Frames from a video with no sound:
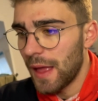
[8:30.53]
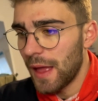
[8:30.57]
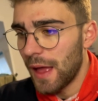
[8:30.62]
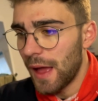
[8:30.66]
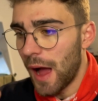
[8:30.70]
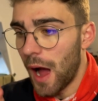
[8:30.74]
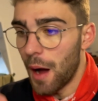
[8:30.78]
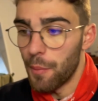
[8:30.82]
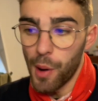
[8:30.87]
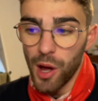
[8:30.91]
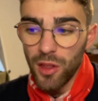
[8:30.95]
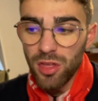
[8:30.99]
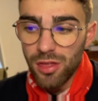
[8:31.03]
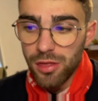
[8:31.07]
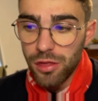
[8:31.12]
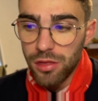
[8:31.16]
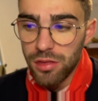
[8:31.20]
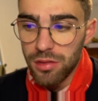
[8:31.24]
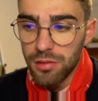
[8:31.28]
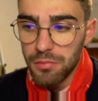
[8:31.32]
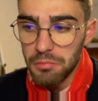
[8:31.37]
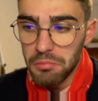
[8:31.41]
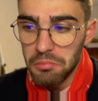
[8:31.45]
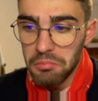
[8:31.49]
A month?
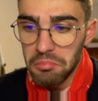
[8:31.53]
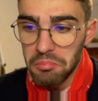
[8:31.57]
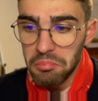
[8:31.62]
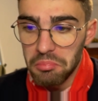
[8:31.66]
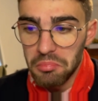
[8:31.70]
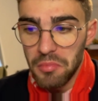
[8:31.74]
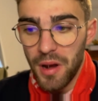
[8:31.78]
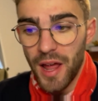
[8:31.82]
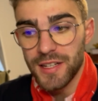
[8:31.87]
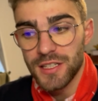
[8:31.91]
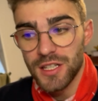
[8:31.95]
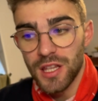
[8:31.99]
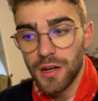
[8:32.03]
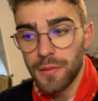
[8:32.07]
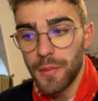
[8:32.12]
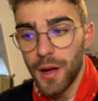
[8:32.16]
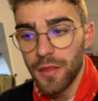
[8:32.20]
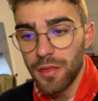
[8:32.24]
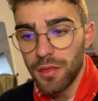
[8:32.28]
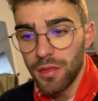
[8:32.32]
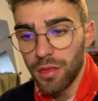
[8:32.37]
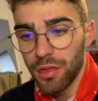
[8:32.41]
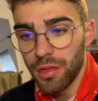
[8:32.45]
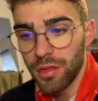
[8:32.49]
Less than a
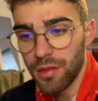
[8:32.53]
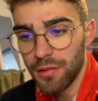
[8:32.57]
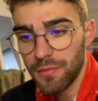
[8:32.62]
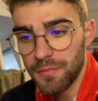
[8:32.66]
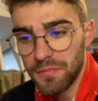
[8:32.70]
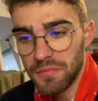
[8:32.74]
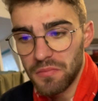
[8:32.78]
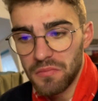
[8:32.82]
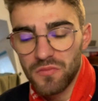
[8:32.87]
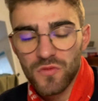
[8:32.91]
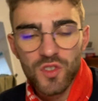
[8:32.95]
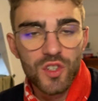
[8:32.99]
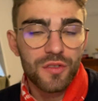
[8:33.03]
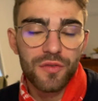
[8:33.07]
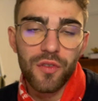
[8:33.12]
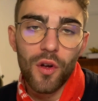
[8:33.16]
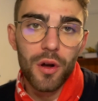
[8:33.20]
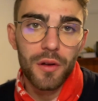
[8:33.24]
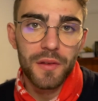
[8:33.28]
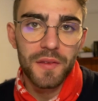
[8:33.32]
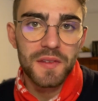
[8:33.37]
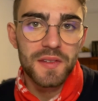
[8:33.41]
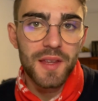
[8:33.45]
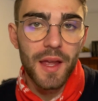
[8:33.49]
month? Just
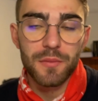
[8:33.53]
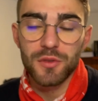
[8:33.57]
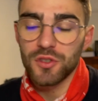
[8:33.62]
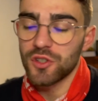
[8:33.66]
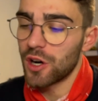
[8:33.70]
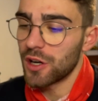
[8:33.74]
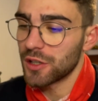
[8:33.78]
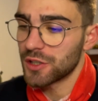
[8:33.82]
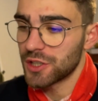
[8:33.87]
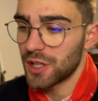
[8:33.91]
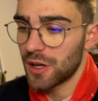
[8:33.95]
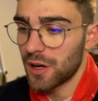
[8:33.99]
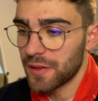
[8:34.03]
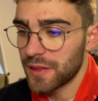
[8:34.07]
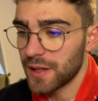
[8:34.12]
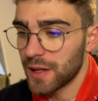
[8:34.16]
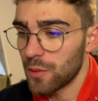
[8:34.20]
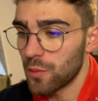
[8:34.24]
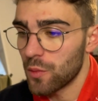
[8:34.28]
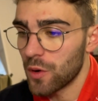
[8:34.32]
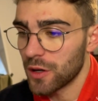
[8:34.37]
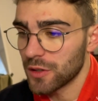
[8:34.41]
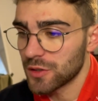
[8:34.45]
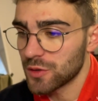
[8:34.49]
following the same structure, I think it
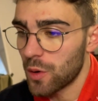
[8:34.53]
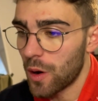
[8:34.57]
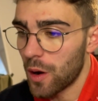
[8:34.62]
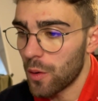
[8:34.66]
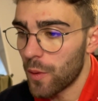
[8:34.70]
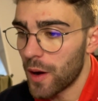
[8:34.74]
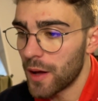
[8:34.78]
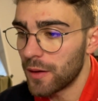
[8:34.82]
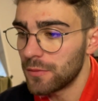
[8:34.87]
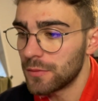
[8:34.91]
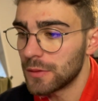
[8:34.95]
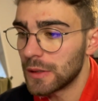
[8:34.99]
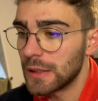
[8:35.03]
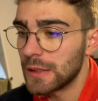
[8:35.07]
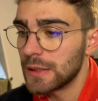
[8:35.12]
works quite well.